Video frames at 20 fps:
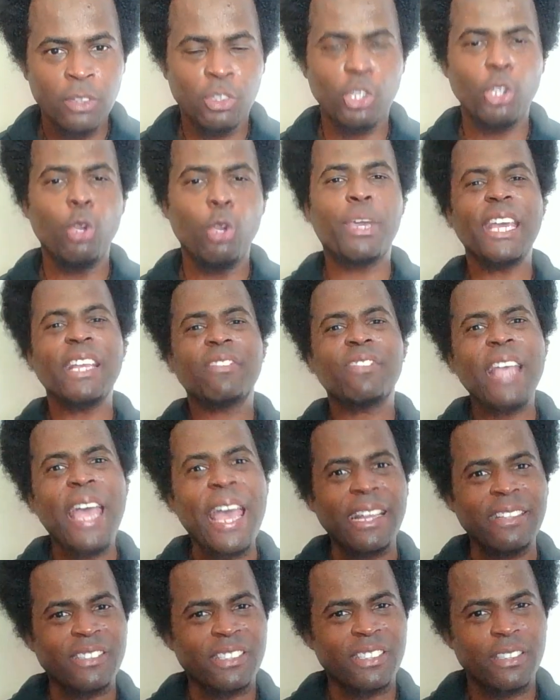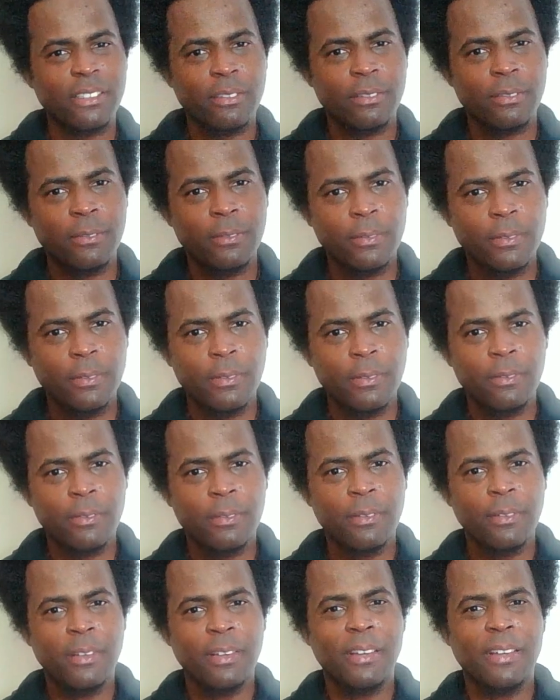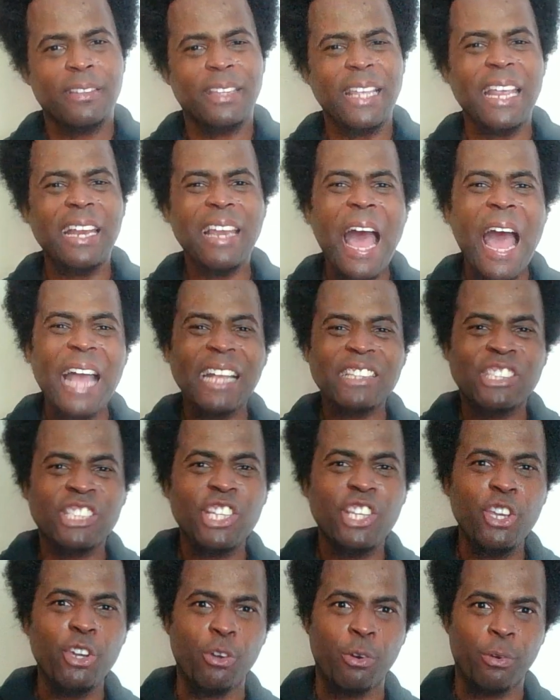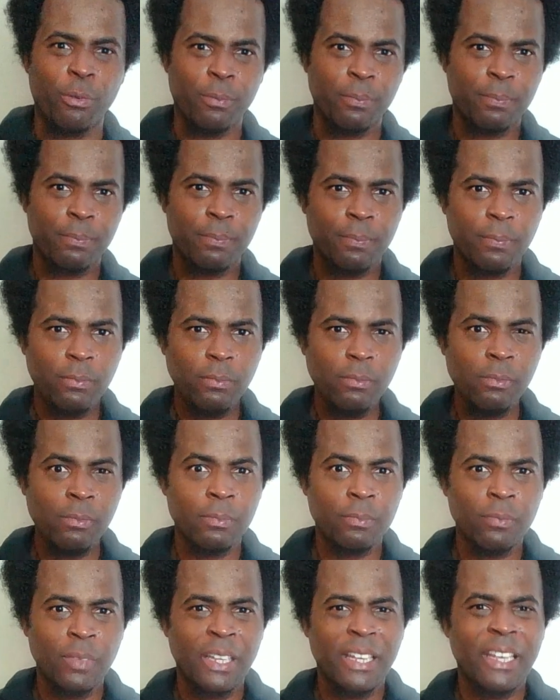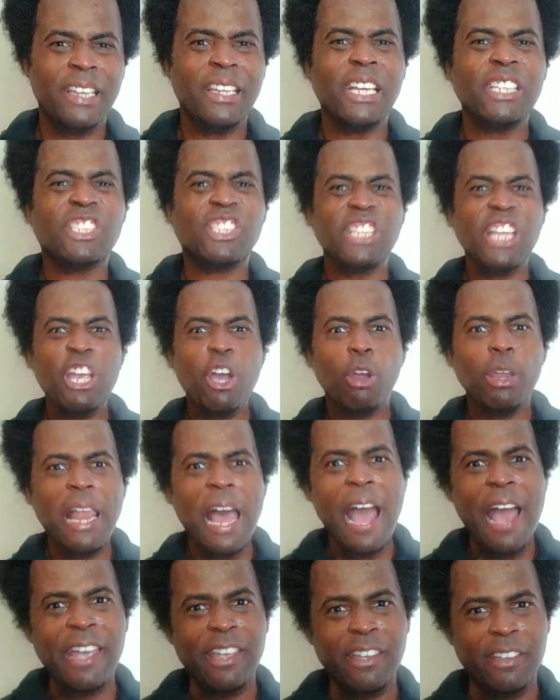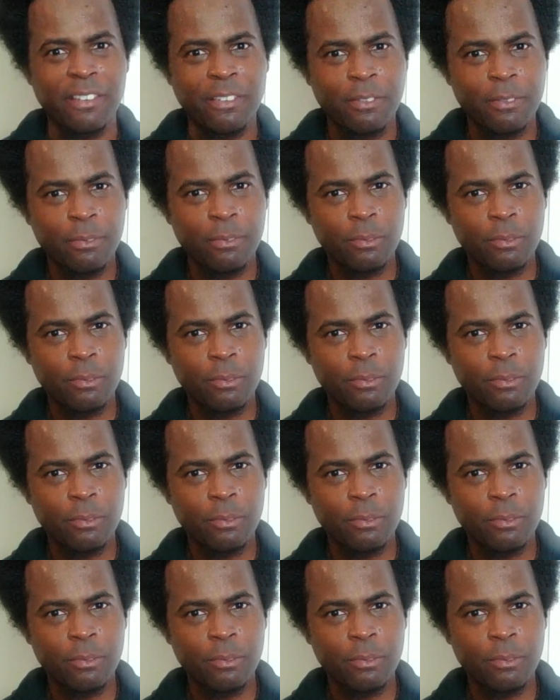Do you get that? They lied to you. And they still lying.